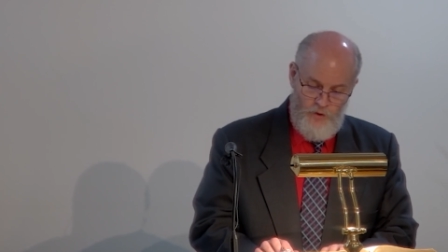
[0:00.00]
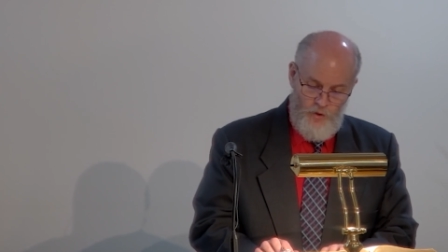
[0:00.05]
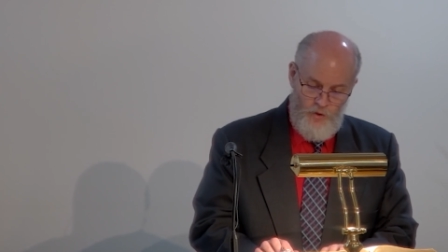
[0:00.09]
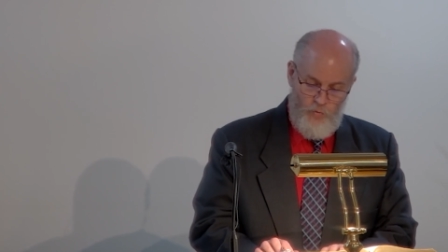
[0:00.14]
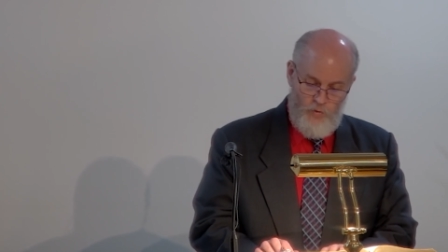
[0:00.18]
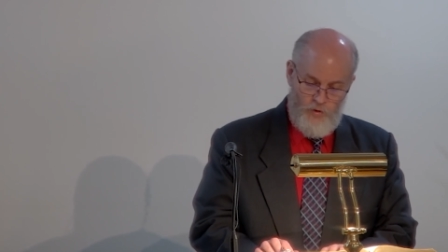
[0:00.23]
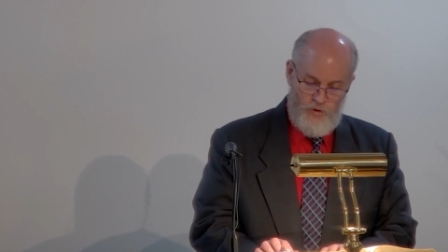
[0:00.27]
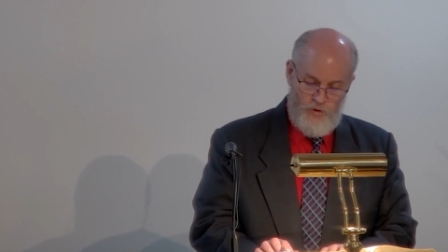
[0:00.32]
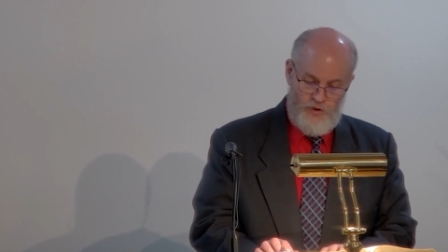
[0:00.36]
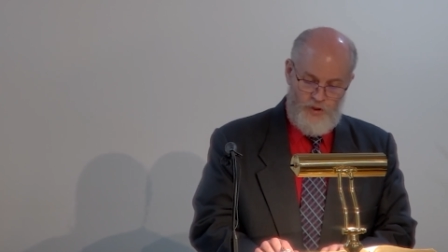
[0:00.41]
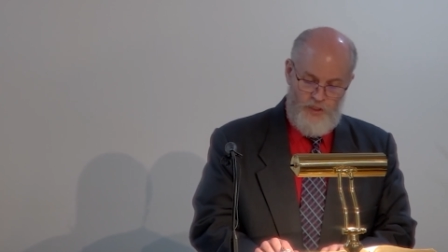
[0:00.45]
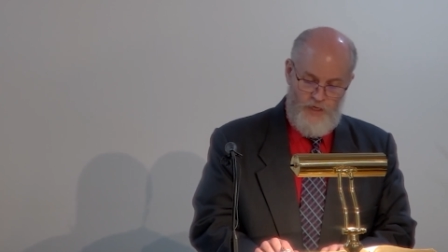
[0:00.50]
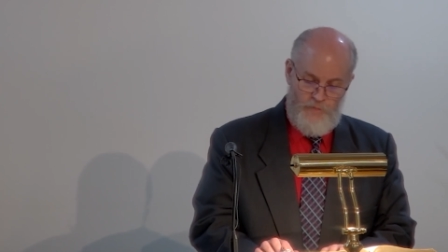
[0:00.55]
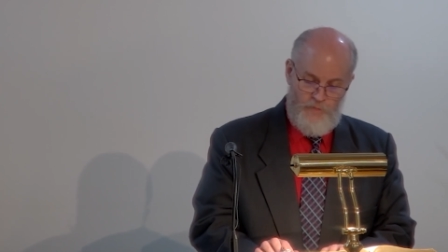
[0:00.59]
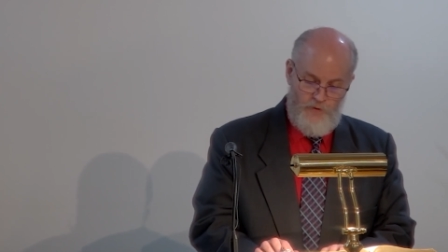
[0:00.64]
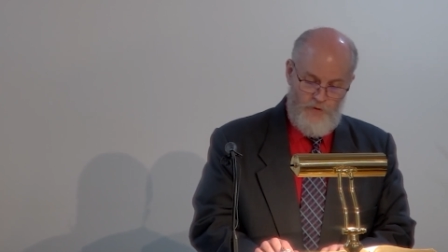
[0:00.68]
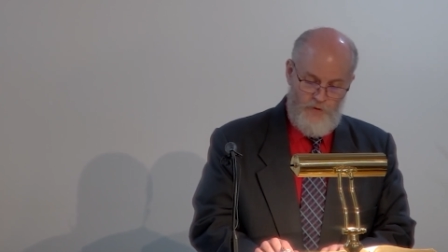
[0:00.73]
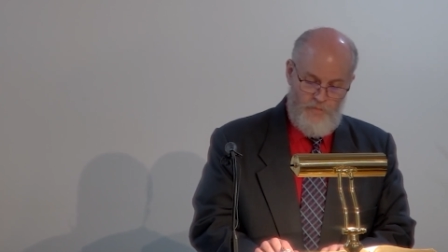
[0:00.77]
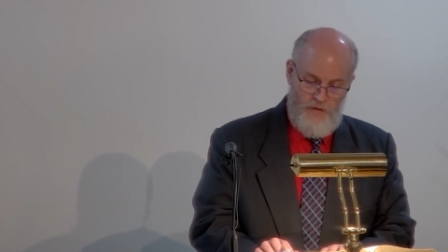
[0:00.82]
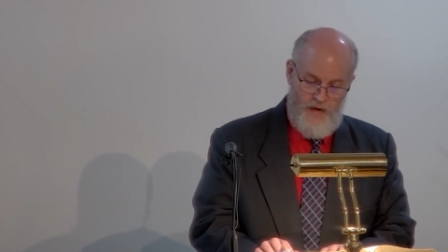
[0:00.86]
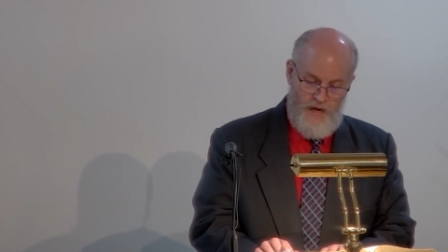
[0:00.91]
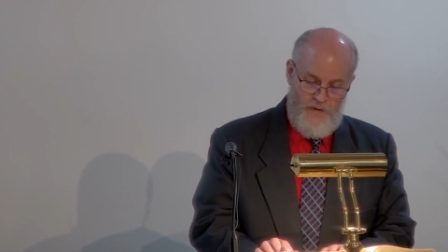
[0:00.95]
who will
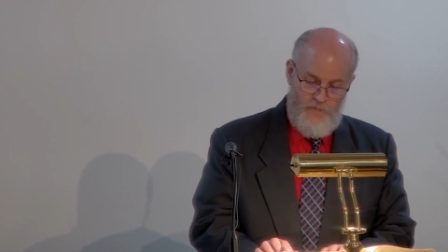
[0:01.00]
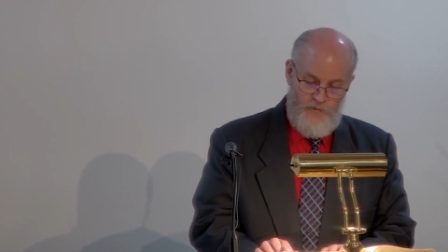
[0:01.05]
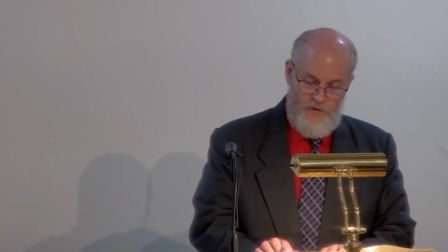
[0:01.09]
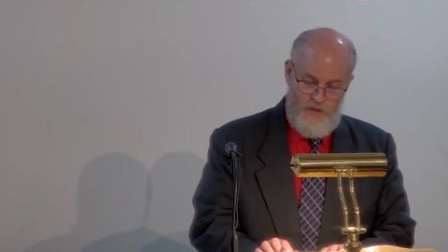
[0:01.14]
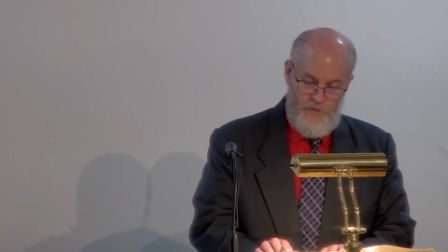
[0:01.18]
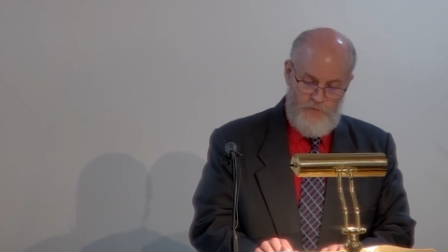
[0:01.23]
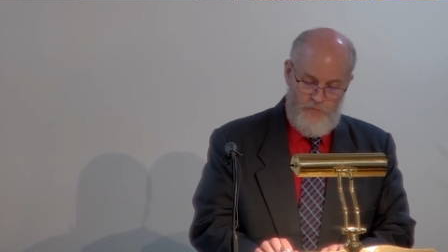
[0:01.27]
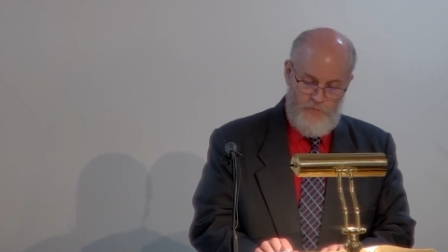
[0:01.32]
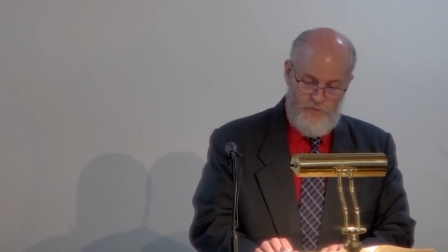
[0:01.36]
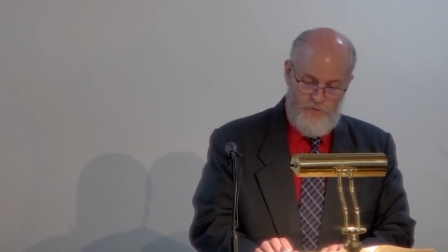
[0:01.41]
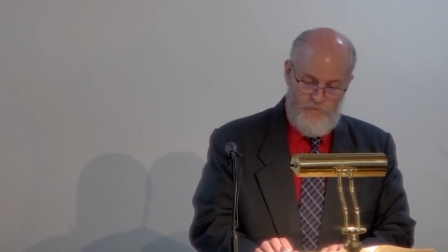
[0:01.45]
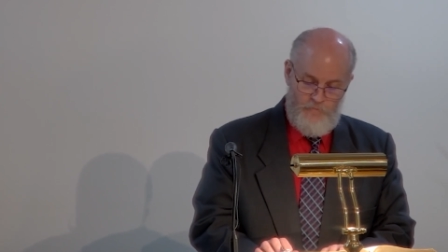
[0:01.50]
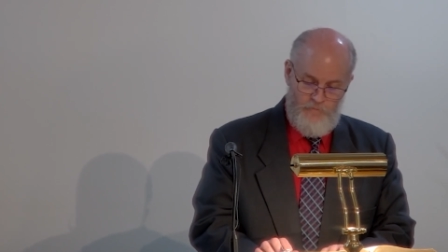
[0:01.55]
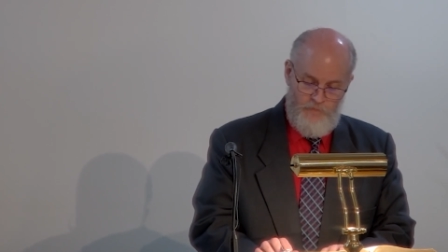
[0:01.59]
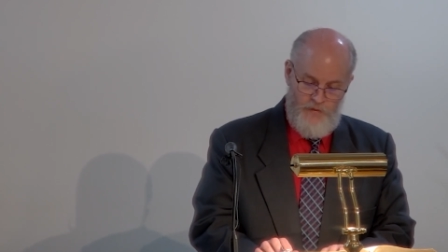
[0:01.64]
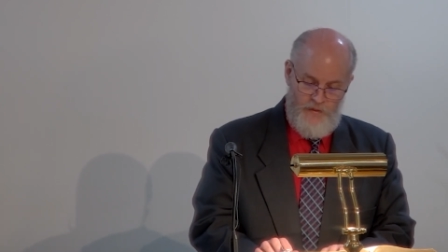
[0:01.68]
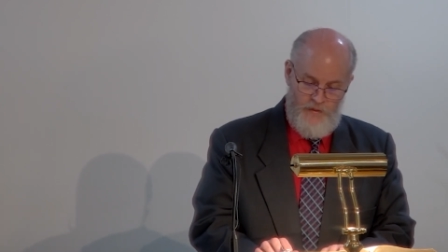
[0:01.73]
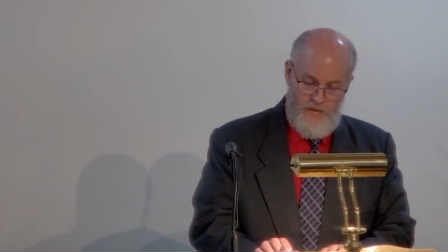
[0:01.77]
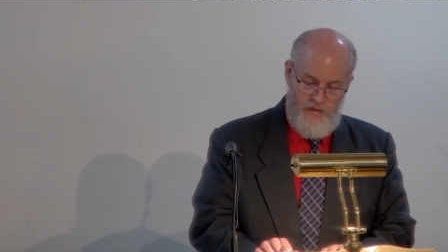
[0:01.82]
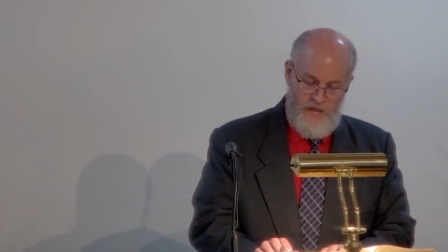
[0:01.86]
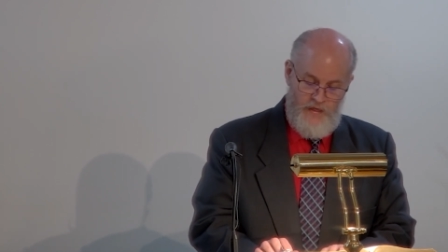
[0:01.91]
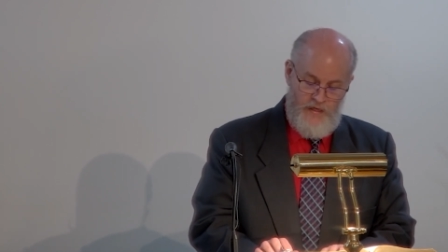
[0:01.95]
shepherd my people,
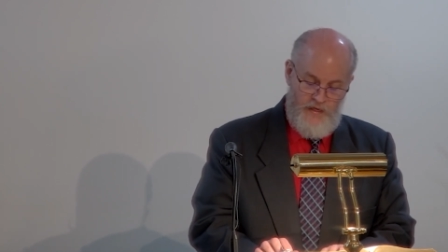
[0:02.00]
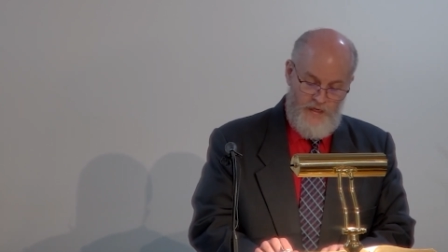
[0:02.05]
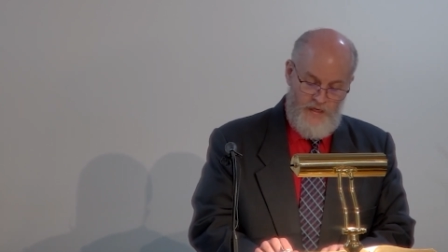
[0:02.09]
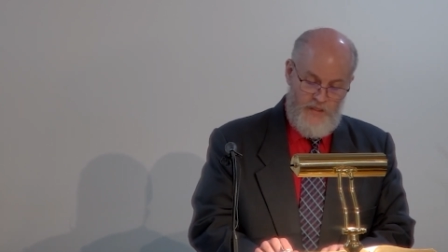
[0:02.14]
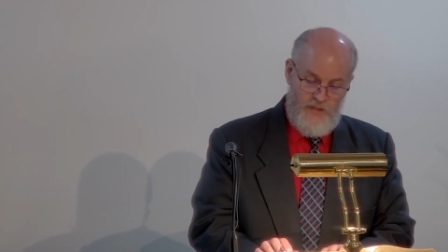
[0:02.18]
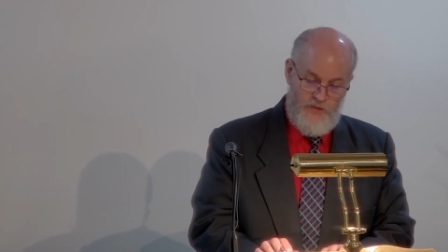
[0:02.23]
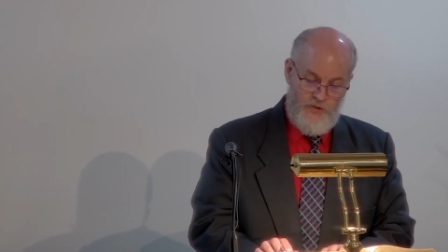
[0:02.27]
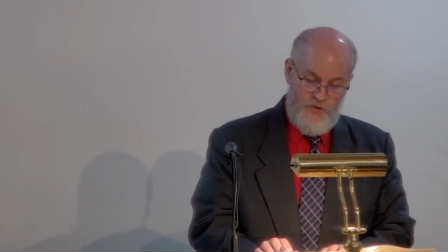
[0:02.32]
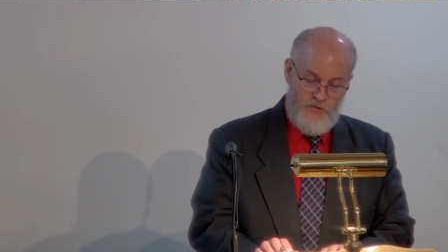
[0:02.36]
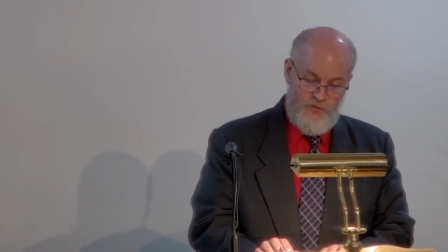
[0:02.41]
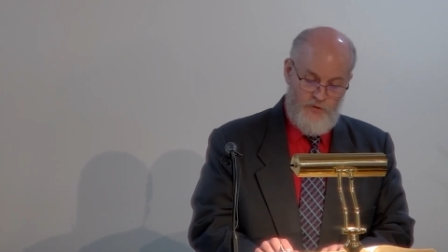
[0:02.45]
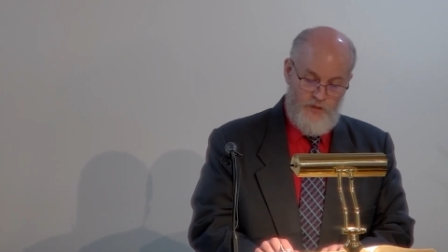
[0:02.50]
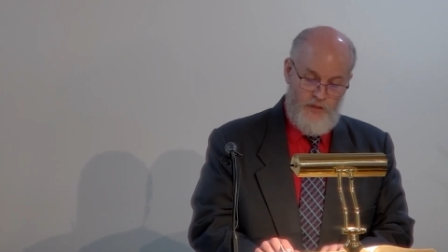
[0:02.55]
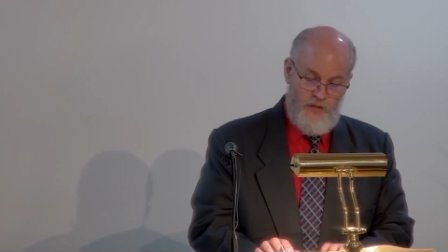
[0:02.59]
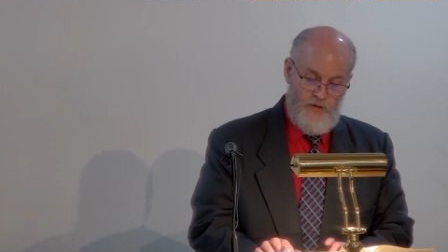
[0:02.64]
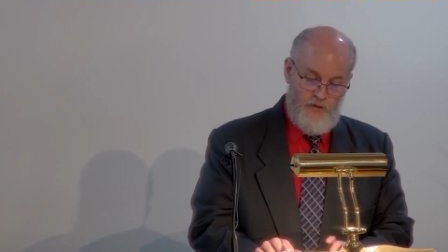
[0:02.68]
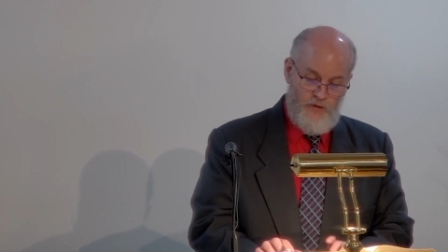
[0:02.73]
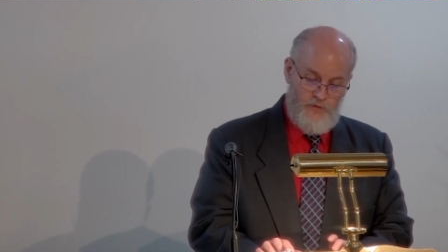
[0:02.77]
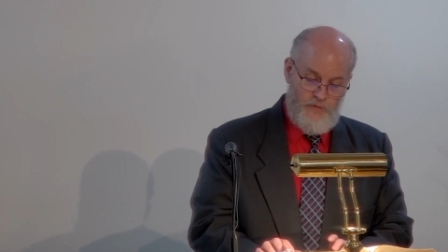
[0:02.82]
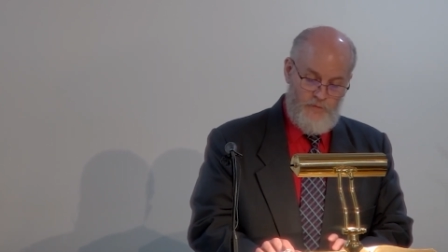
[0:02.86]
Israel.